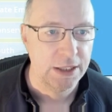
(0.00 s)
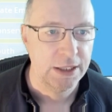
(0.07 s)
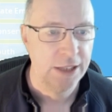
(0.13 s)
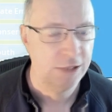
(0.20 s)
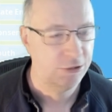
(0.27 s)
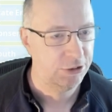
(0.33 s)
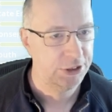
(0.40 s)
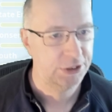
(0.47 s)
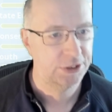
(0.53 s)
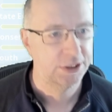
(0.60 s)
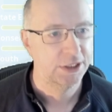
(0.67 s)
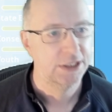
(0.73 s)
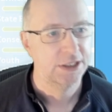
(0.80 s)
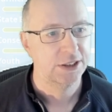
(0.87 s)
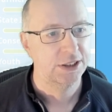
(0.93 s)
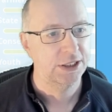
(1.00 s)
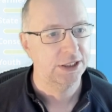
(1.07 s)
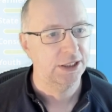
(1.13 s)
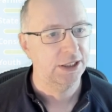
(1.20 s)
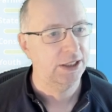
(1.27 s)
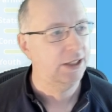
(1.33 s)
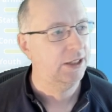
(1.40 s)
countries
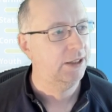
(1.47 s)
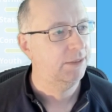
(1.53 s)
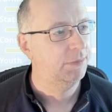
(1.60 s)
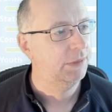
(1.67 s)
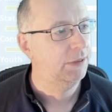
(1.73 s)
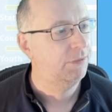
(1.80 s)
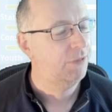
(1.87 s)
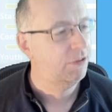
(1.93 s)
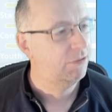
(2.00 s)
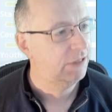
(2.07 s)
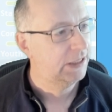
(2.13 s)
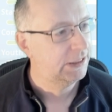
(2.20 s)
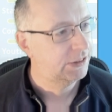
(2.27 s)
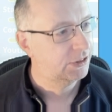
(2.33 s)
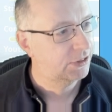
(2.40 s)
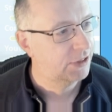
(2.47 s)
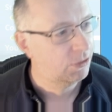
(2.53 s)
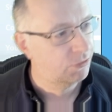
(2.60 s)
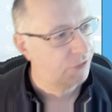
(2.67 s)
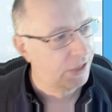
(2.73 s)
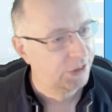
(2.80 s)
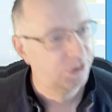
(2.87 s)
that are very religious and
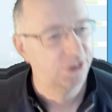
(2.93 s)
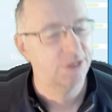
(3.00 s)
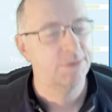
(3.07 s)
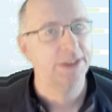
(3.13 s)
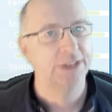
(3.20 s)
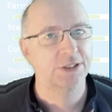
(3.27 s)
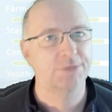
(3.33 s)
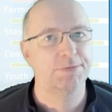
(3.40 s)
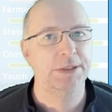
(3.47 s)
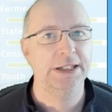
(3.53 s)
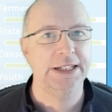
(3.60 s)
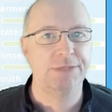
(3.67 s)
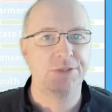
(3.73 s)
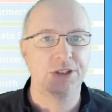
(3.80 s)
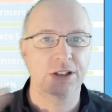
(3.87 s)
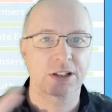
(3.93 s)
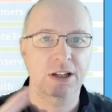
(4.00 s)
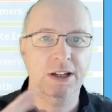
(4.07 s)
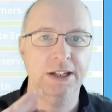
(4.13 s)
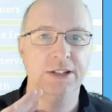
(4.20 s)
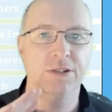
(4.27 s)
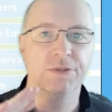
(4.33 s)
old-fashioned and may just believe that
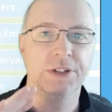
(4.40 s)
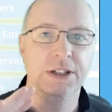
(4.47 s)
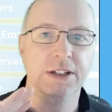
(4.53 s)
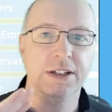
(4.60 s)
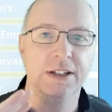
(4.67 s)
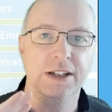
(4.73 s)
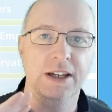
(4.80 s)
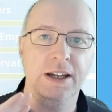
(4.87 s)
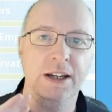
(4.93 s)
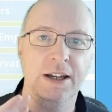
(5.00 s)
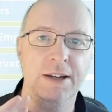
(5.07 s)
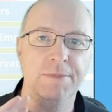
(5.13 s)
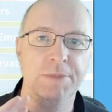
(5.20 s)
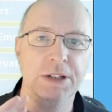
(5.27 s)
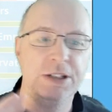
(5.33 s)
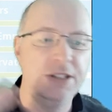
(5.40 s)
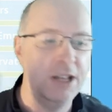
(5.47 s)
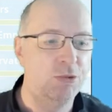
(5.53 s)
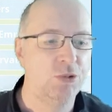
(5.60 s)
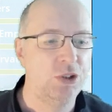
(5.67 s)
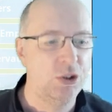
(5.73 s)
kind of no,